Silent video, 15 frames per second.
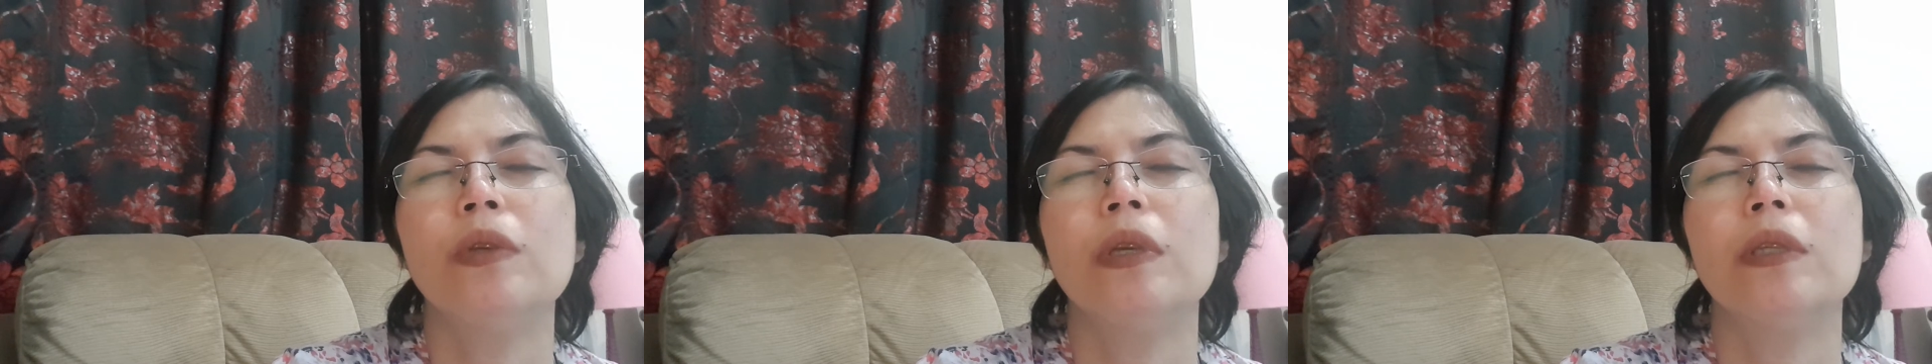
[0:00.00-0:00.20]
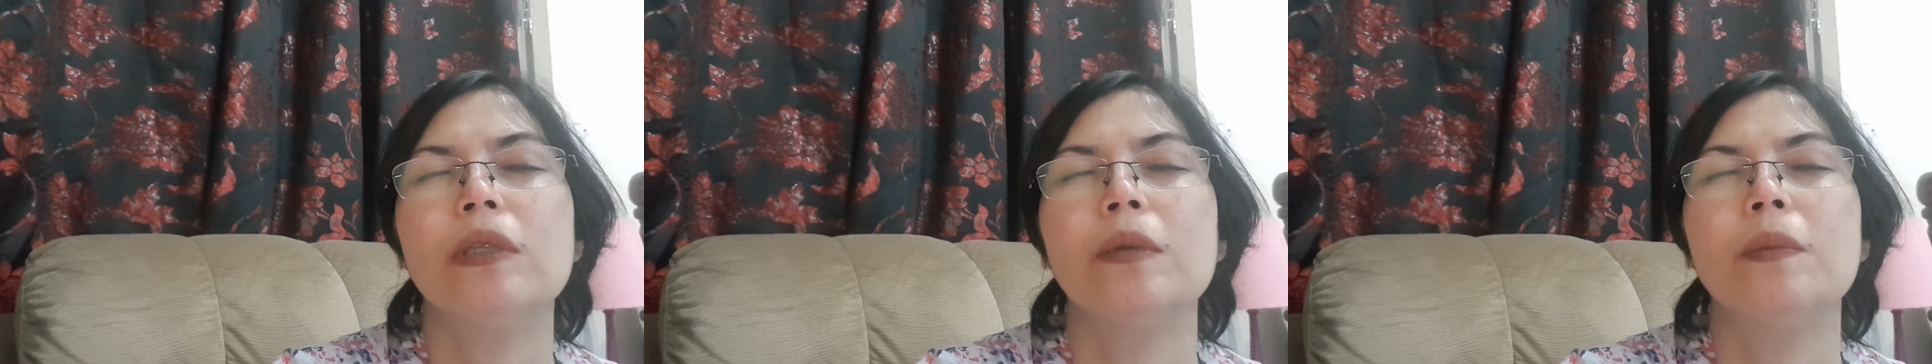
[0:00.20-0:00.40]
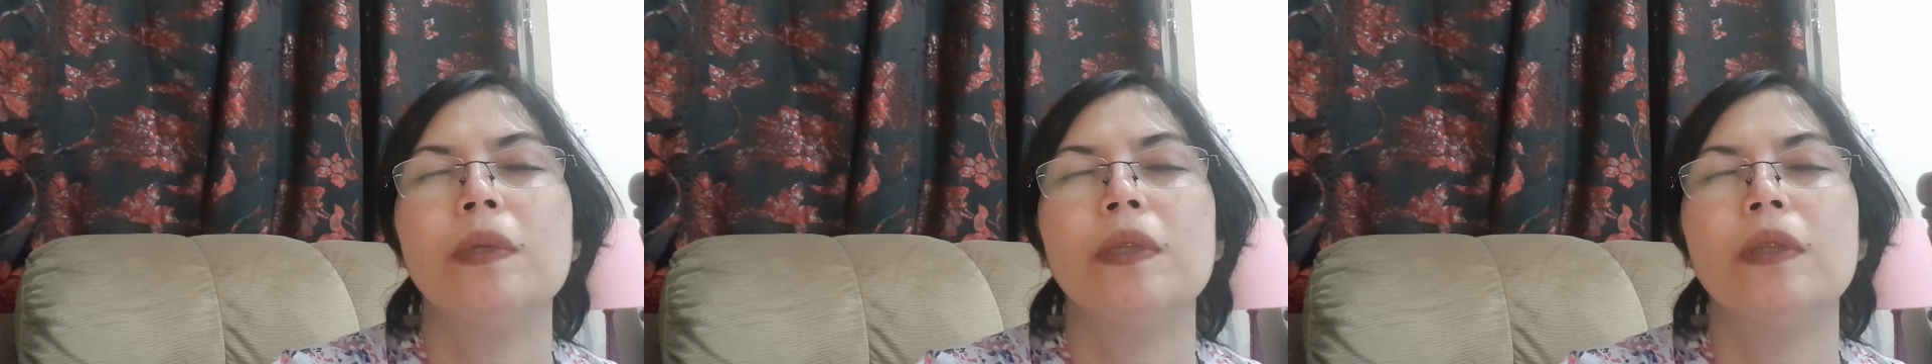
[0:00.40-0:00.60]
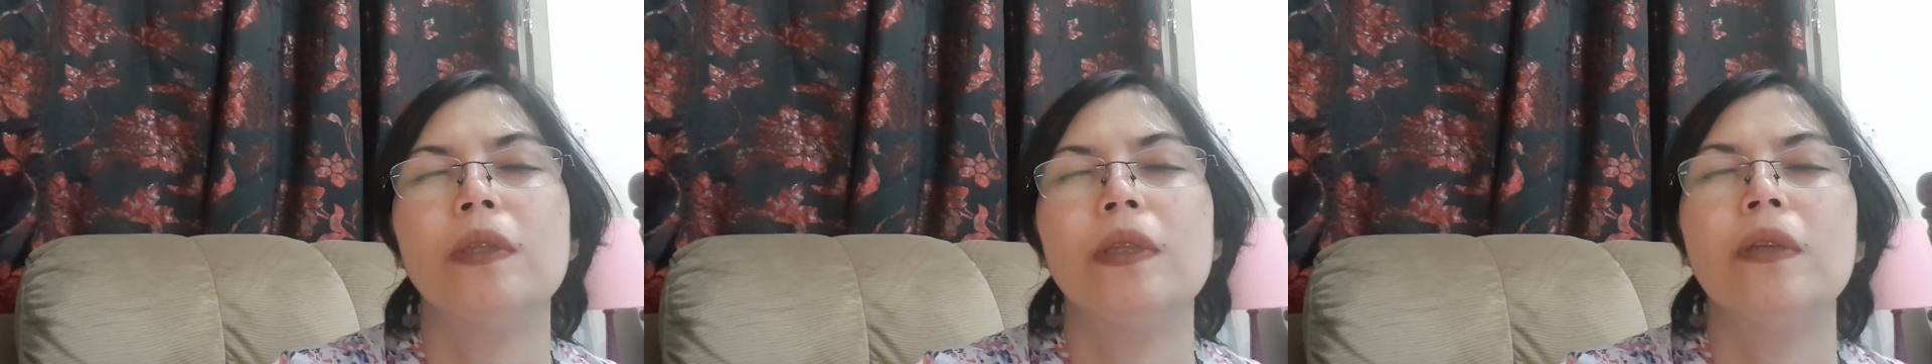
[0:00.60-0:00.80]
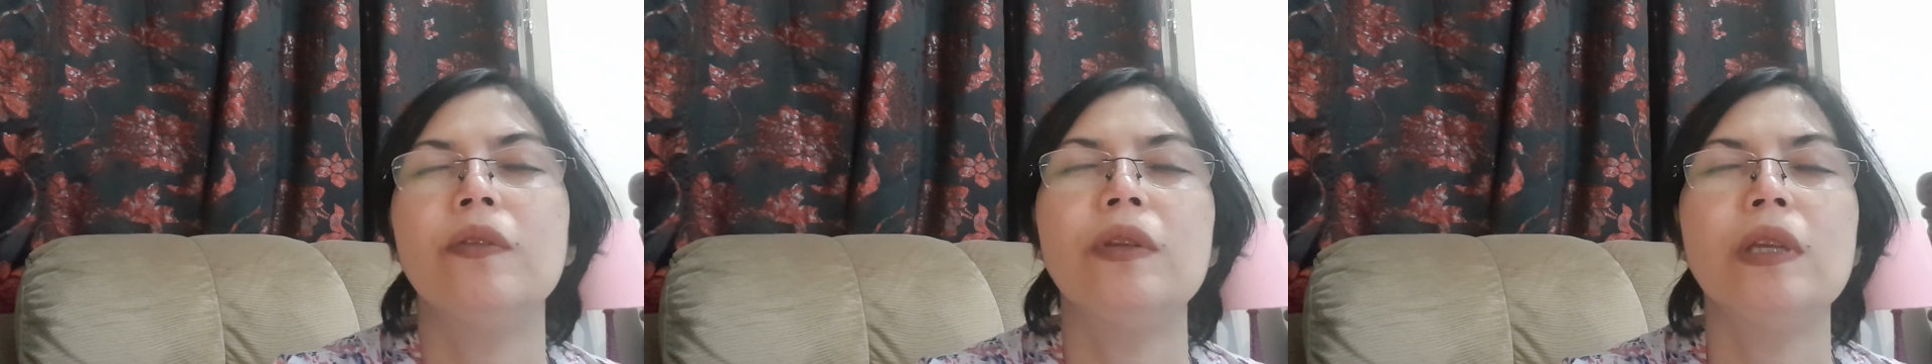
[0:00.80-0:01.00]
Exhibit
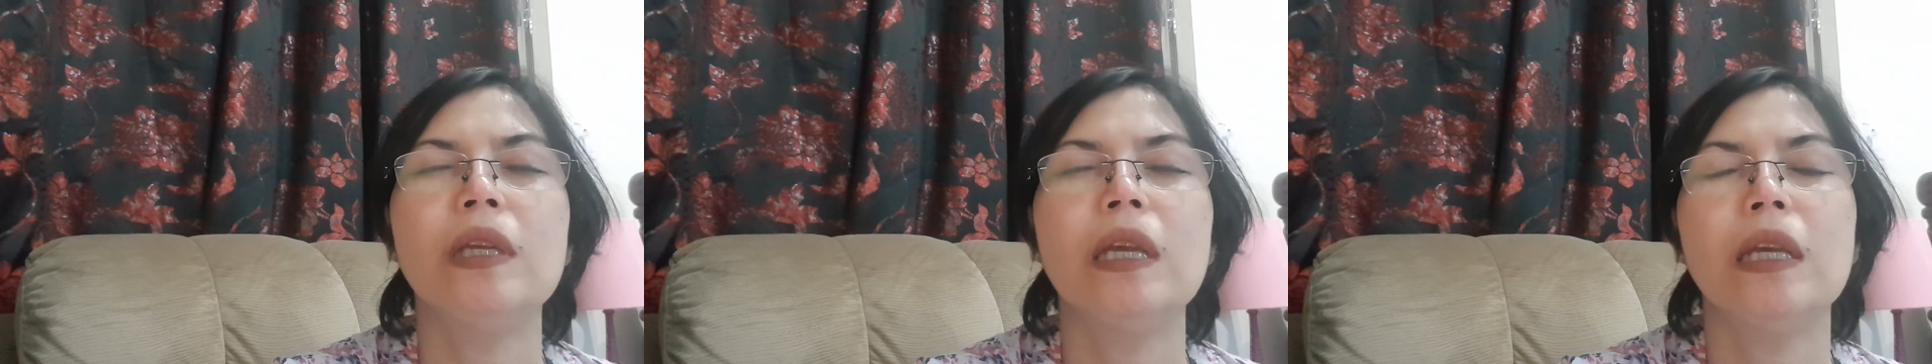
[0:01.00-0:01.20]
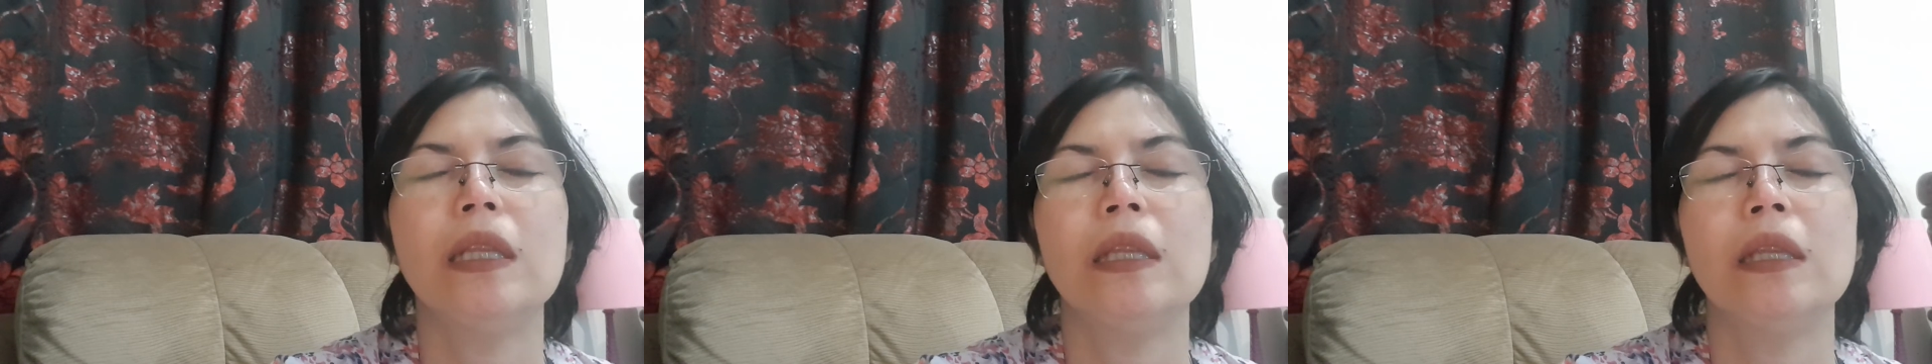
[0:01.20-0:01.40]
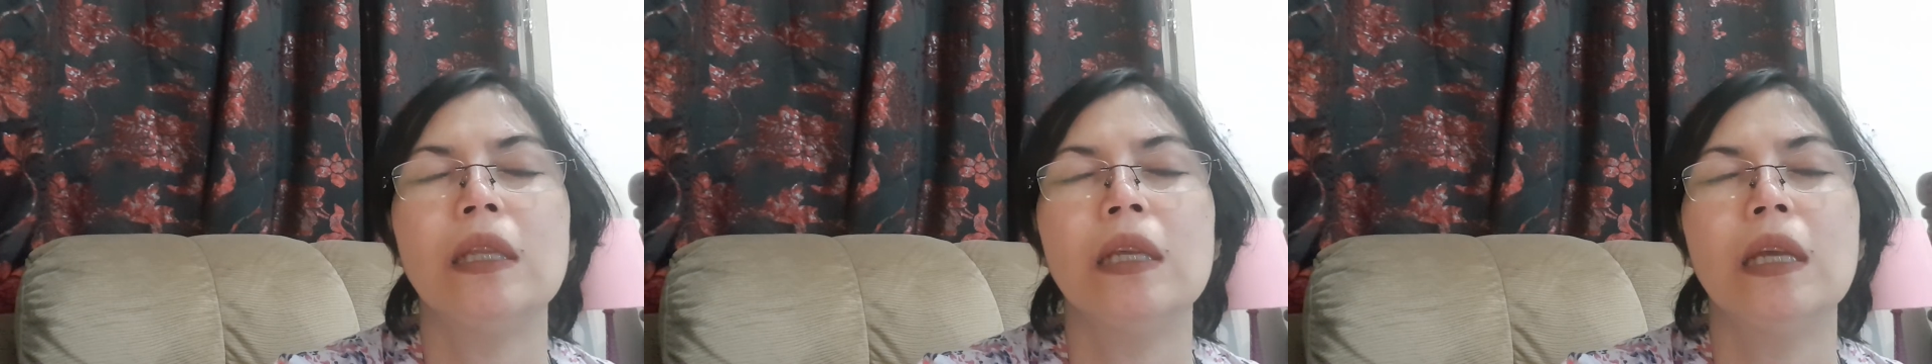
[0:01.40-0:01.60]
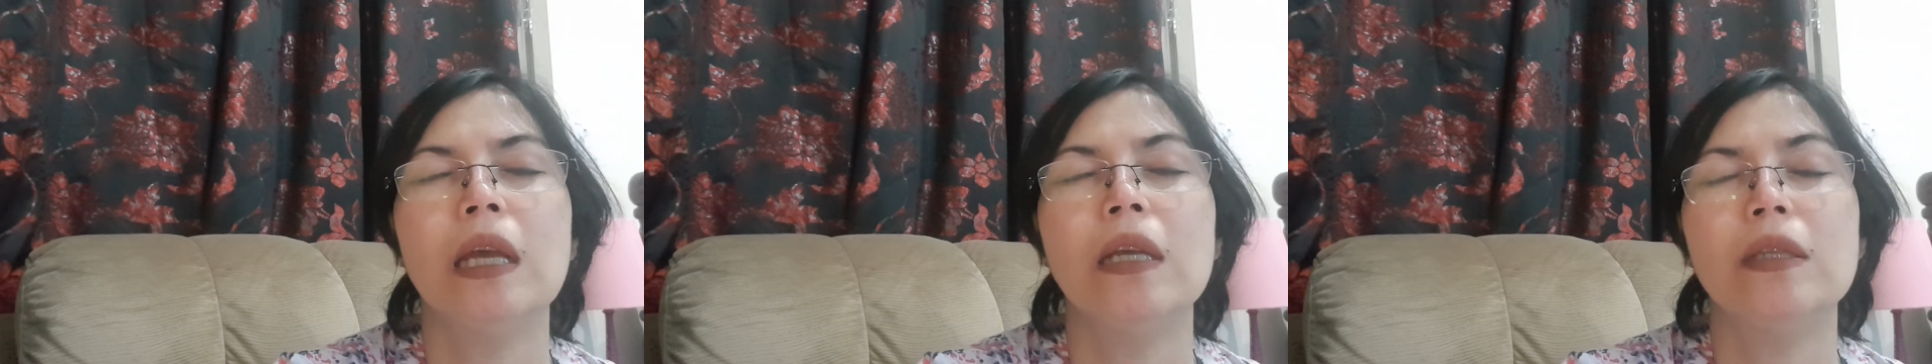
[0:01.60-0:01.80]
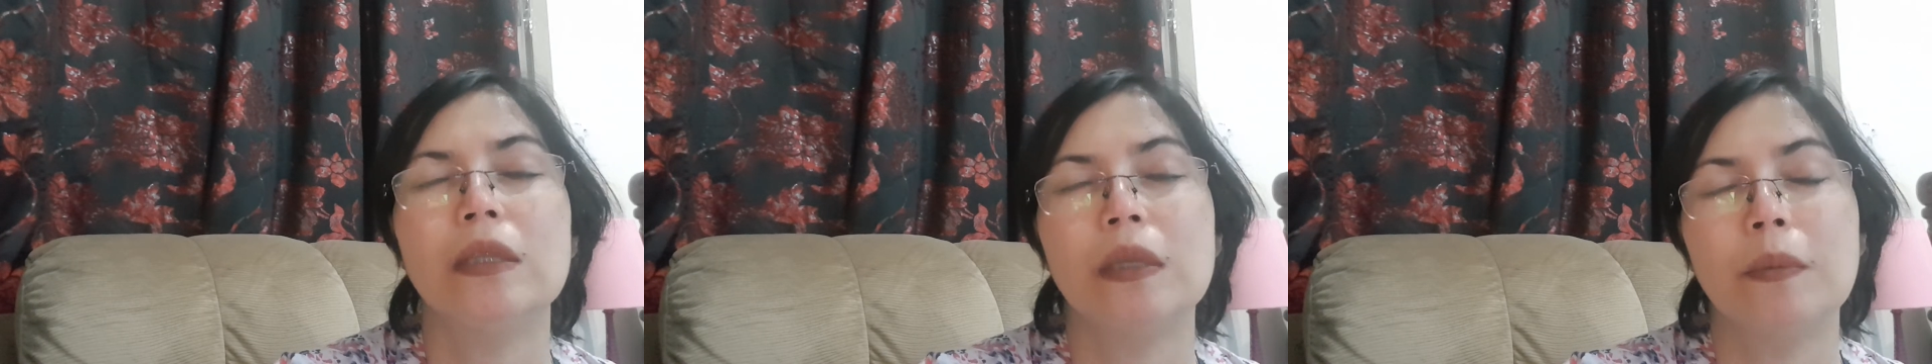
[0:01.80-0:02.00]
3, and
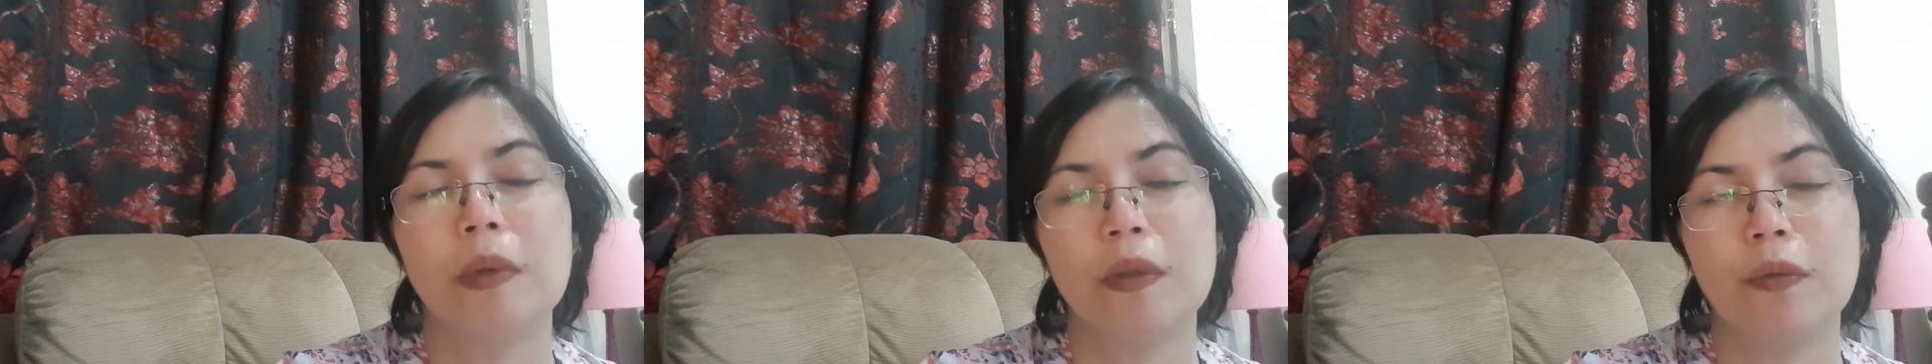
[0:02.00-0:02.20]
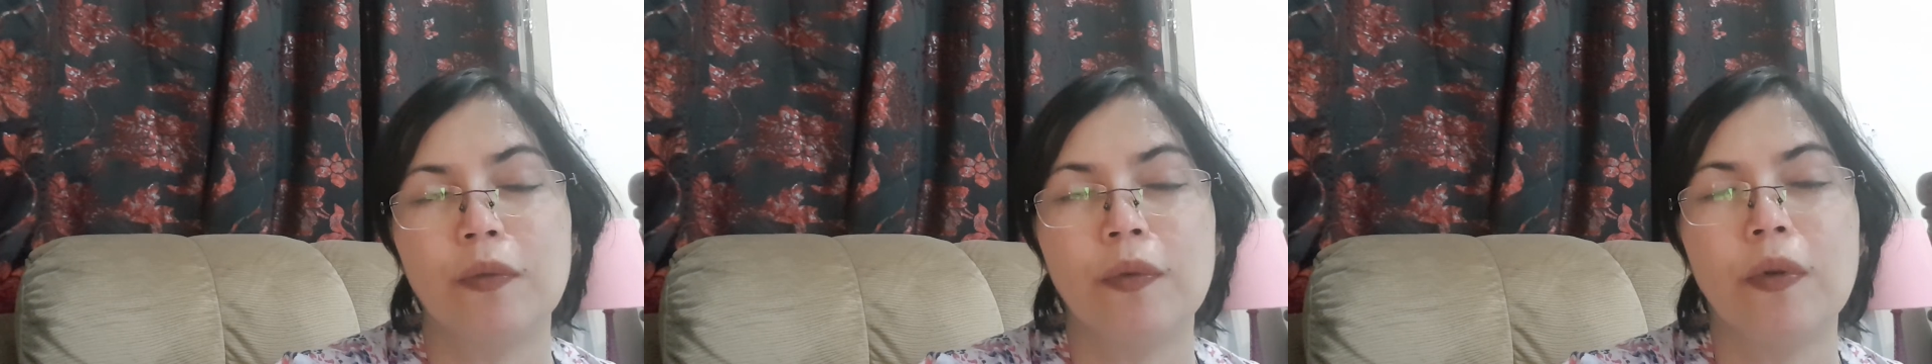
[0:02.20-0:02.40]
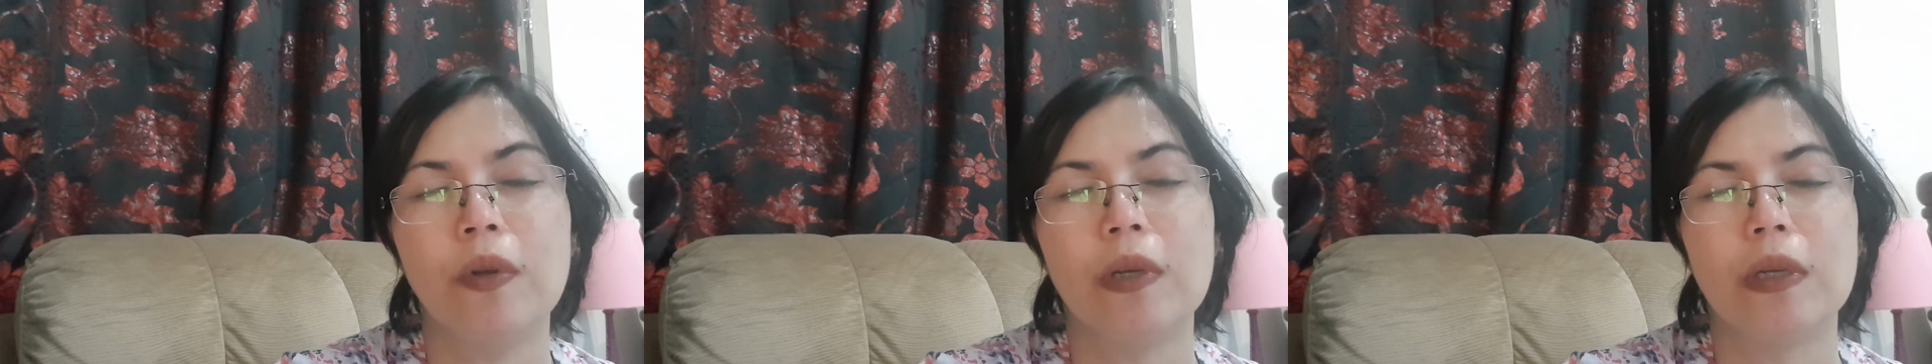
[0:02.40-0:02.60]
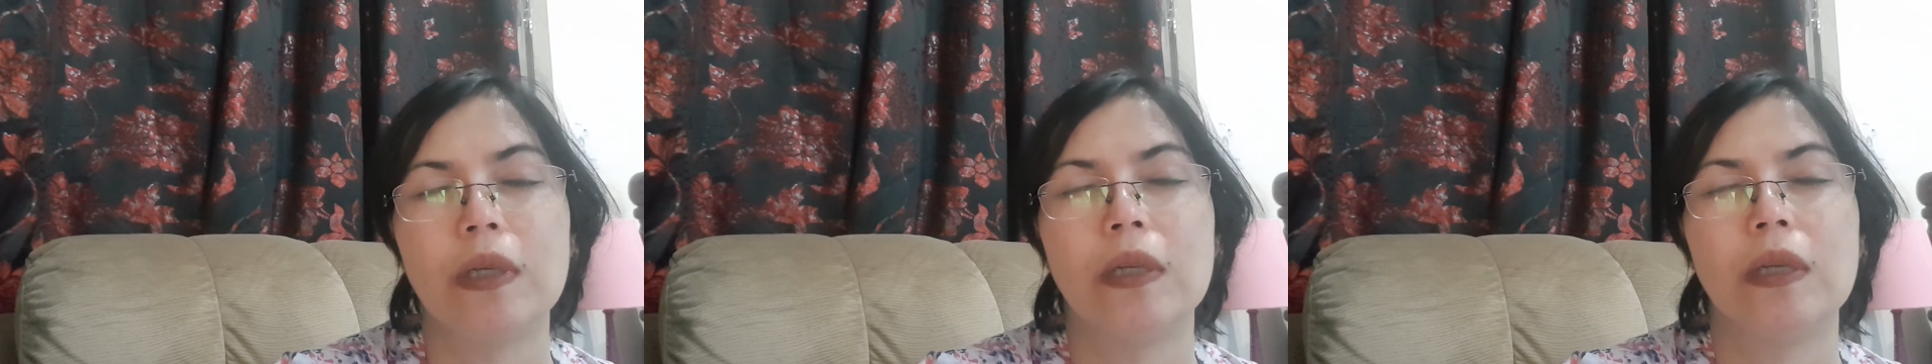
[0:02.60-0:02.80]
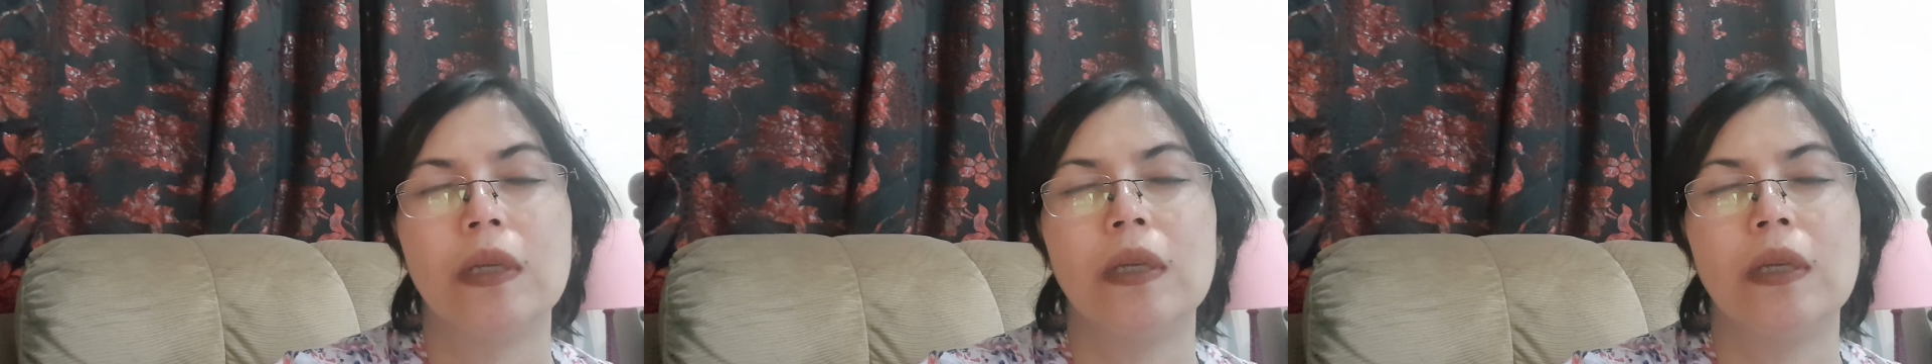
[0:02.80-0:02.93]
Exhibit 4.